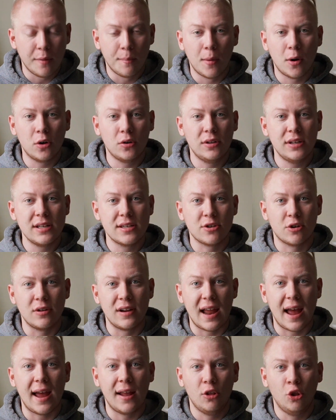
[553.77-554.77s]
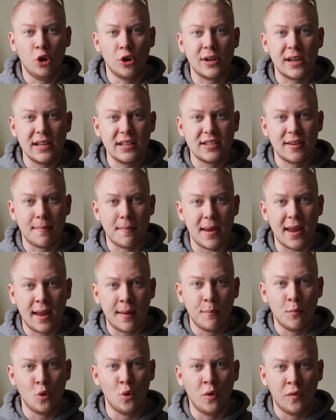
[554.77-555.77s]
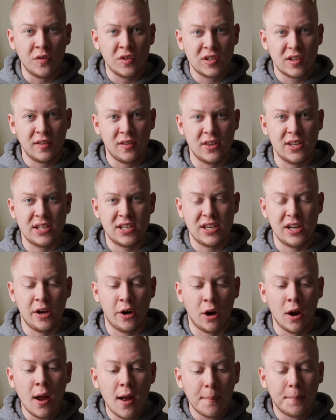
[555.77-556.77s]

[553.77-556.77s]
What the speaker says: The Marlins are not looking to make moves this year,